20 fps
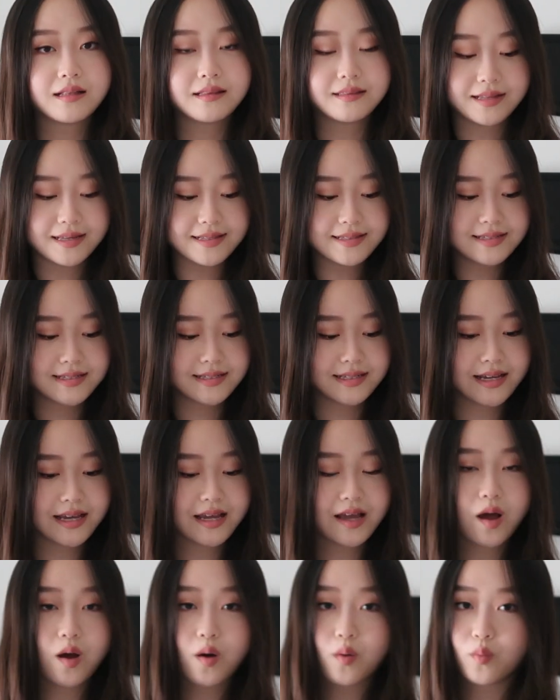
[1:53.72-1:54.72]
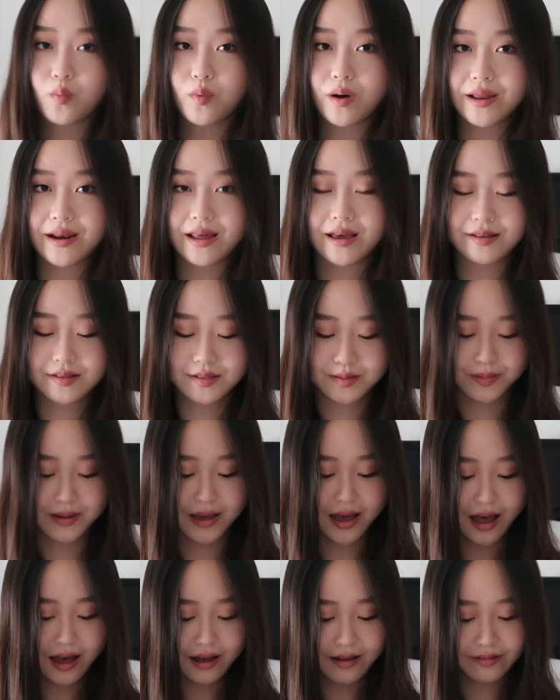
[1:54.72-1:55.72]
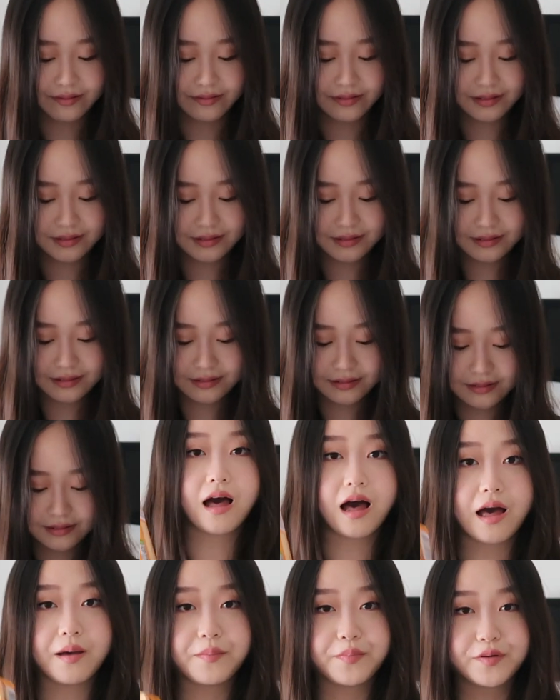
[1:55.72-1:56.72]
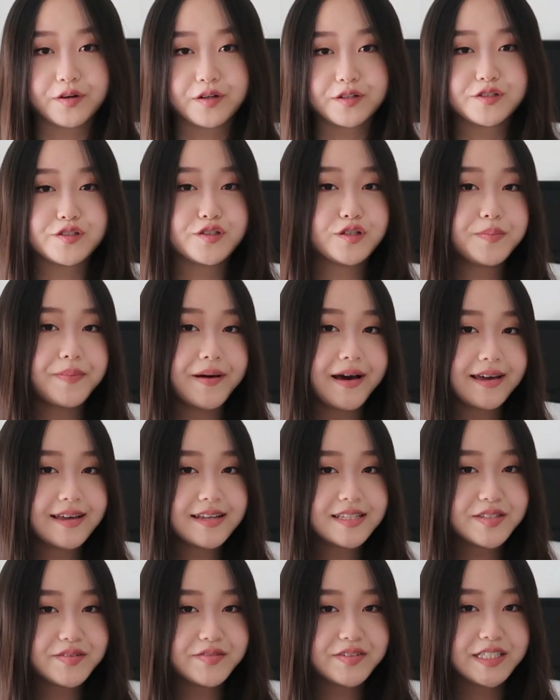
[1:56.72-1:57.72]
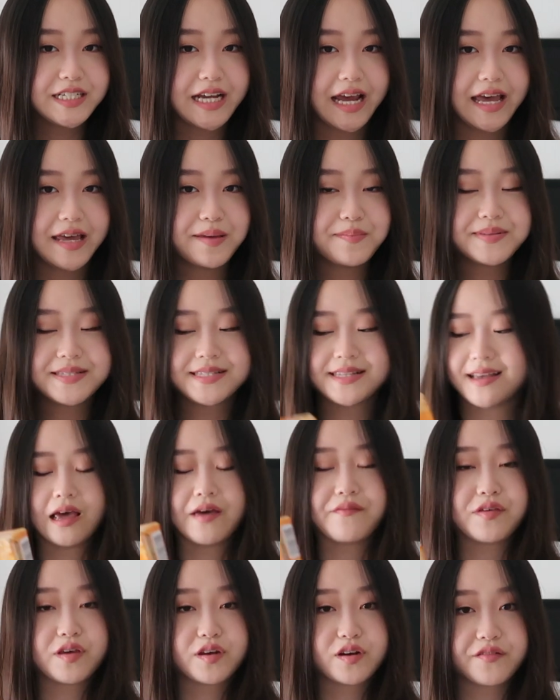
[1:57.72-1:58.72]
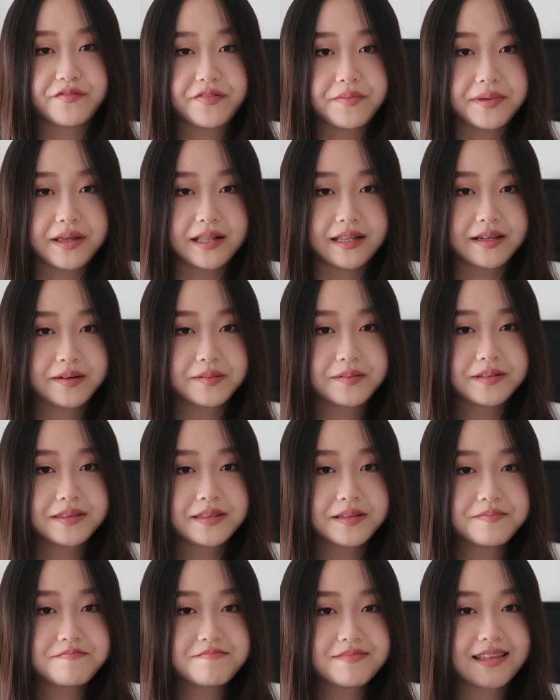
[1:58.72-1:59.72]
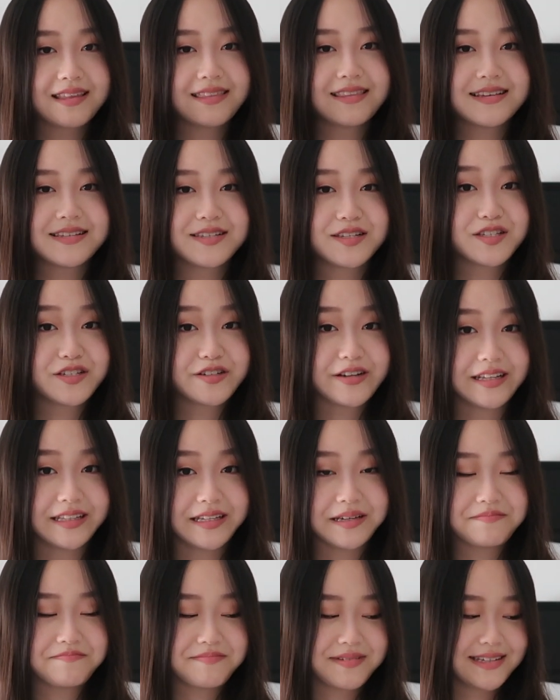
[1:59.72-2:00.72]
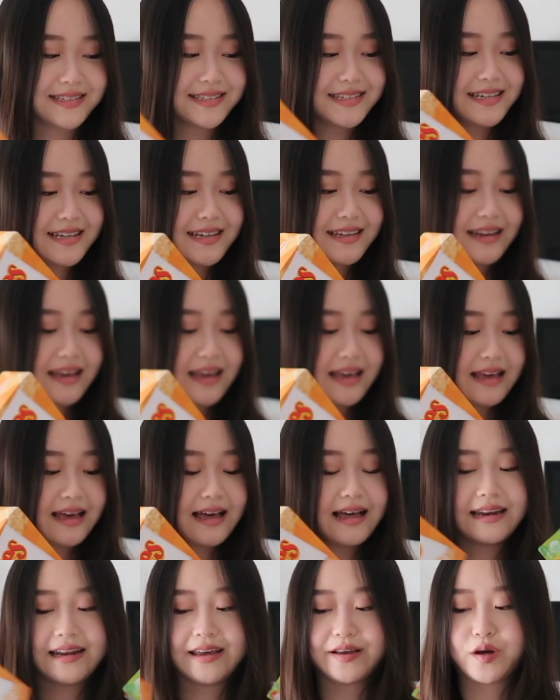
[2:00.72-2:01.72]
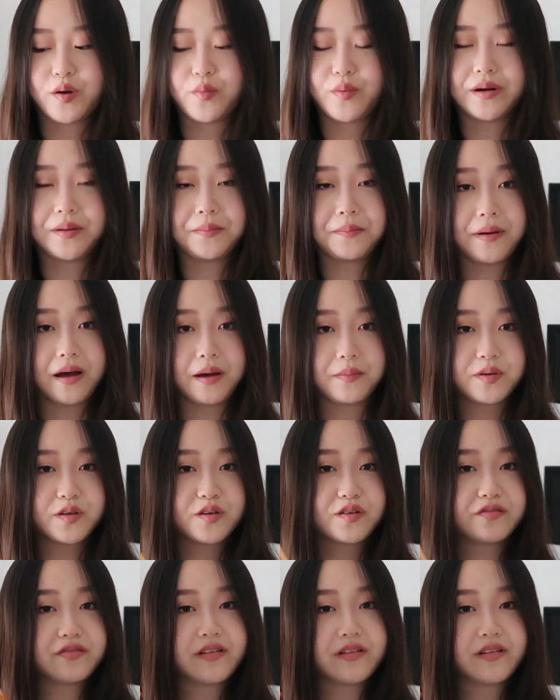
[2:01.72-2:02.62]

Let's see what else we have. I brought 2 packets of shapes. If you're not familiar with them, they're this Australian biscuit, and I got one in barbecue